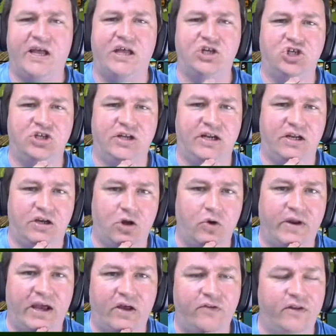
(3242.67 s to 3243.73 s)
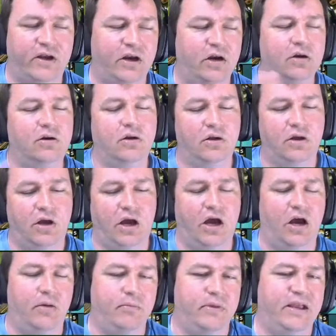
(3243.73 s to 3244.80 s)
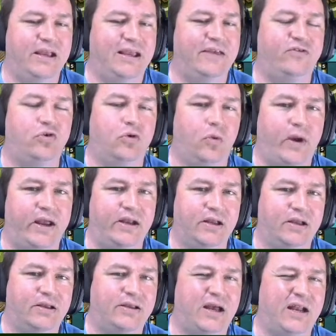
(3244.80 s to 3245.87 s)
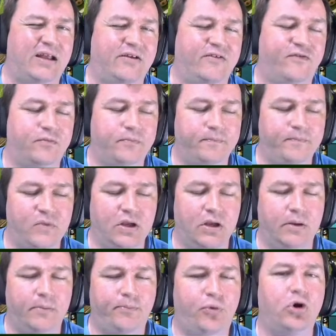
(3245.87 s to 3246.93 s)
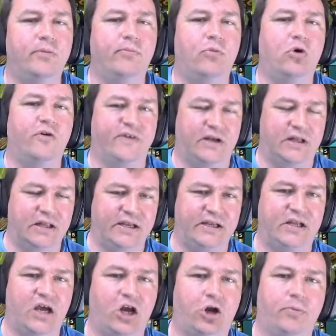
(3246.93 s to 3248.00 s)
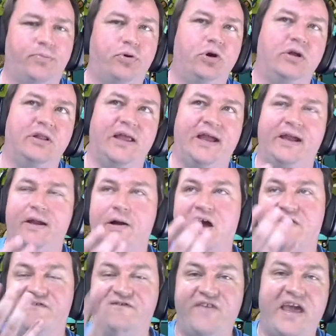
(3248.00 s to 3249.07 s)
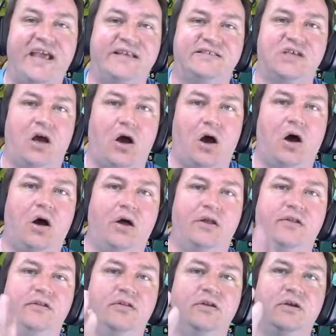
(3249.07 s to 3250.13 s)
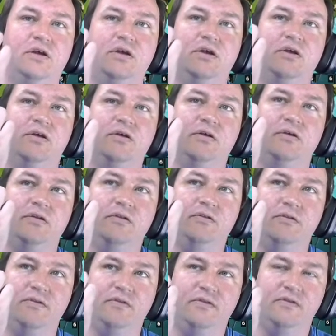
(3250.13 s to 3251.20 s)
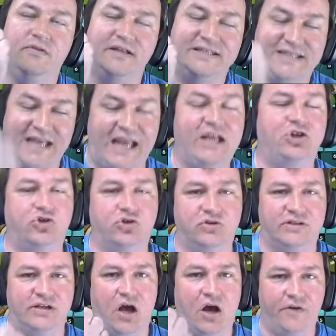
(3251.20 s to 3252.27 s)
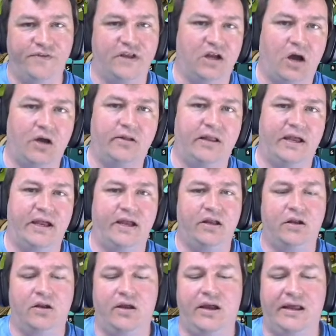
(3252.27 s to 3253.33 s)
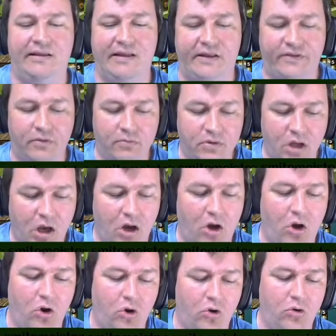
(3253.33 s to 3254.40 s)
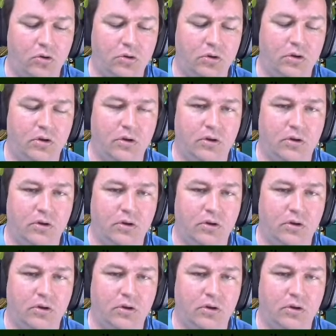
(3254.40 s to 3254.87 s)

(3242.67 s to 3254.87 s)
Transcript: attention and go down there. It gives you a way to kind of put more of a clicking talk or put like a face on the dangers and on the gauntlet and let them know,